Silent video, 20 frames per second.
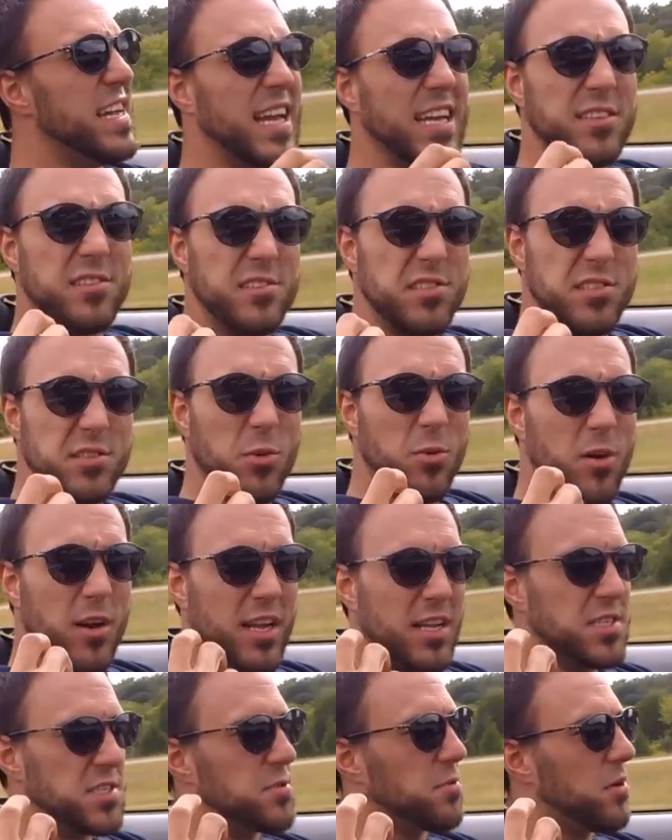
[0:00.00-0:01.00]
It's
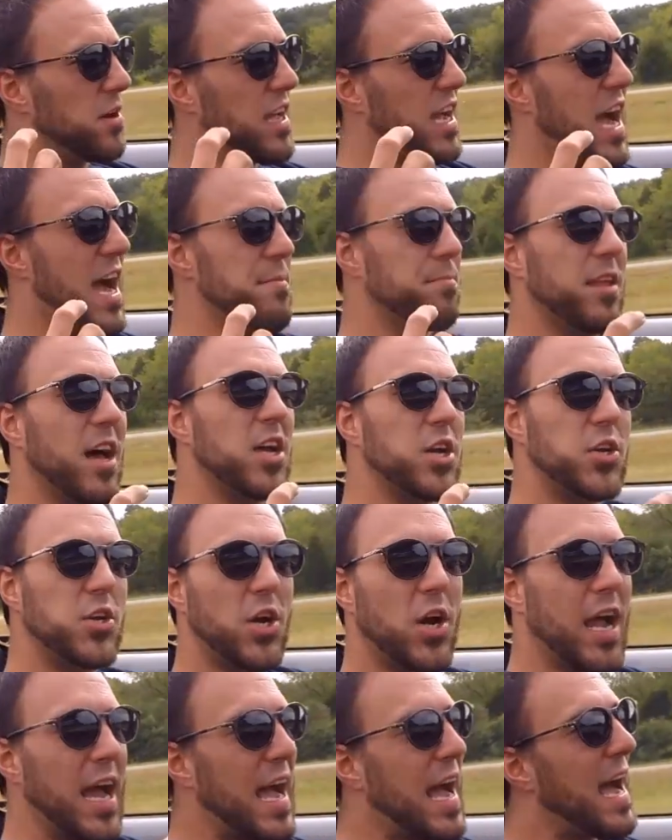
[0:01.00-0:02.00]
snorty, it's snorty. I'm not
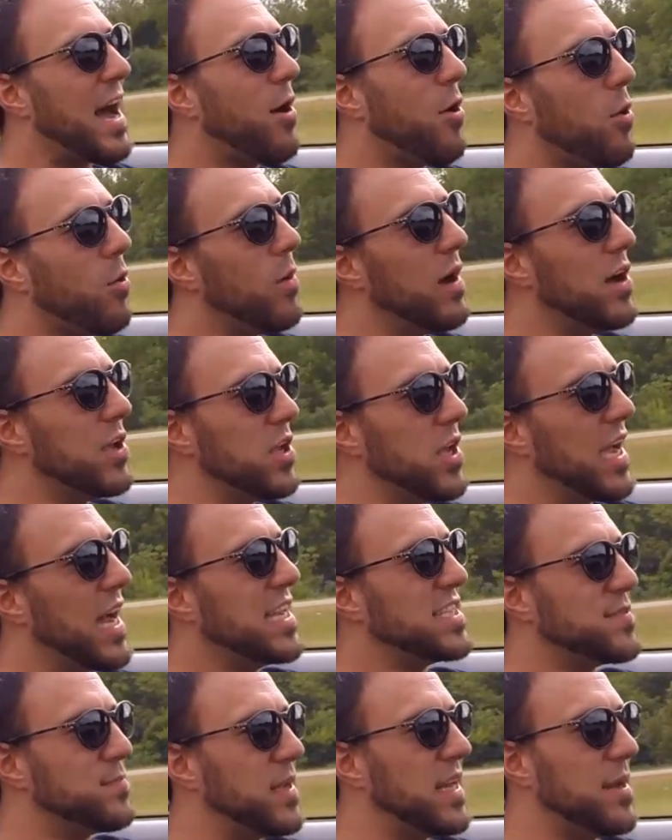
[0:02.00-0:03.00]
sure how well you
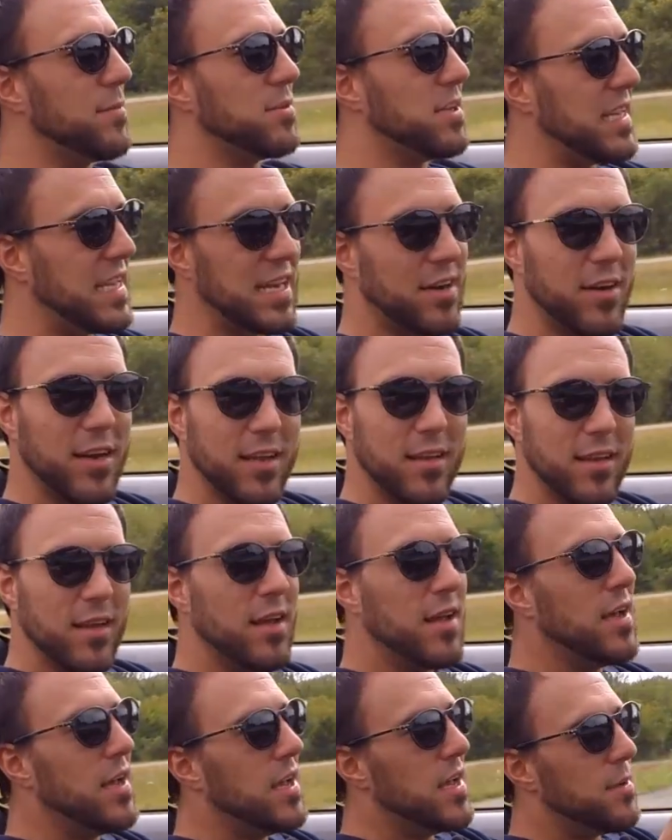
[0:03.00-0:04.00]
guys have been able to hear it,
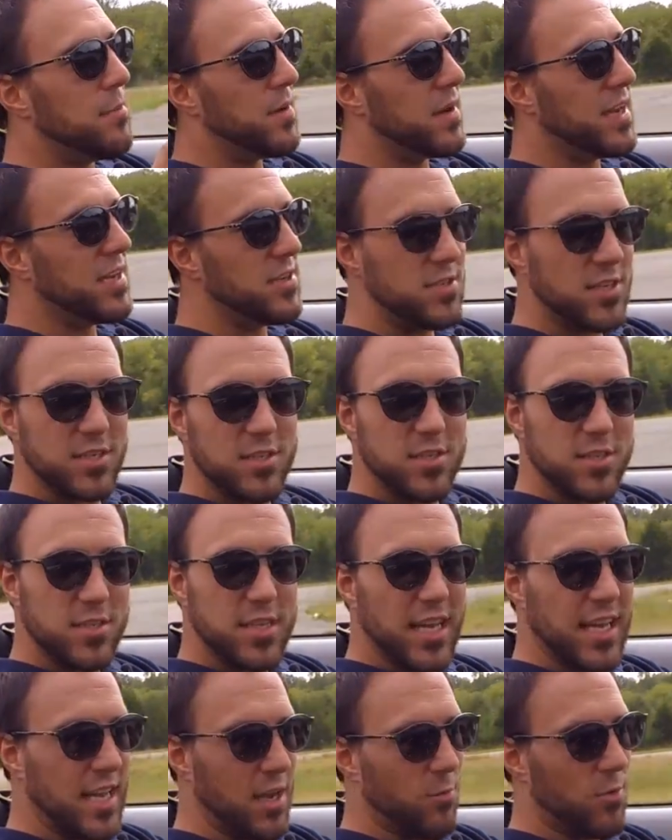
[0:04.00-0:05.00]
but in just a
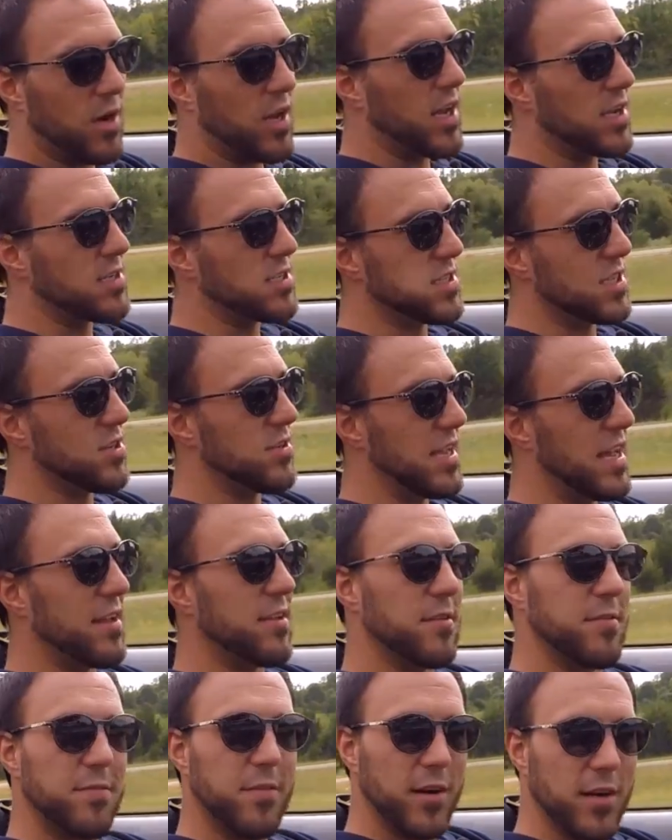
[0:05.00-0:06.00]
second we're gonna slow down
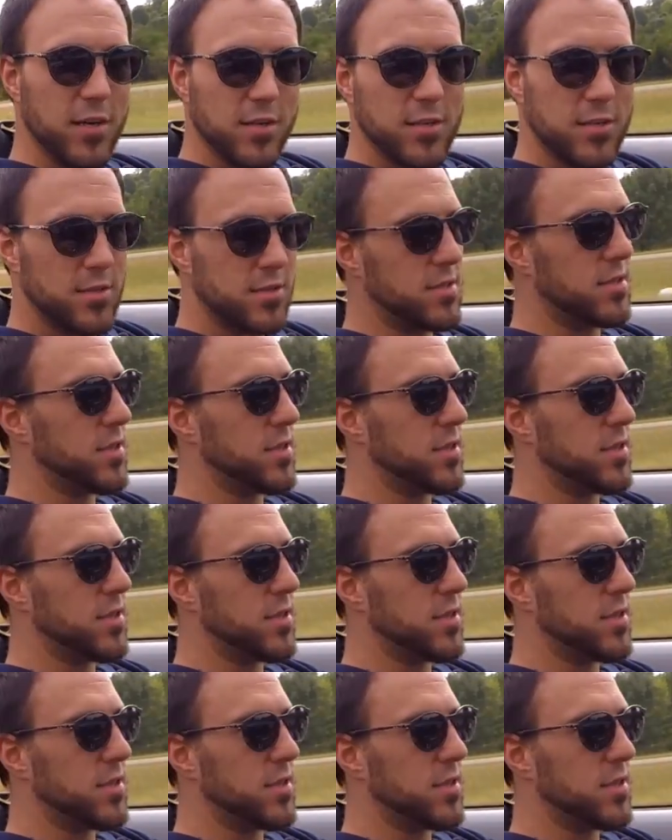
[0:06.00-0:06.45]
to first.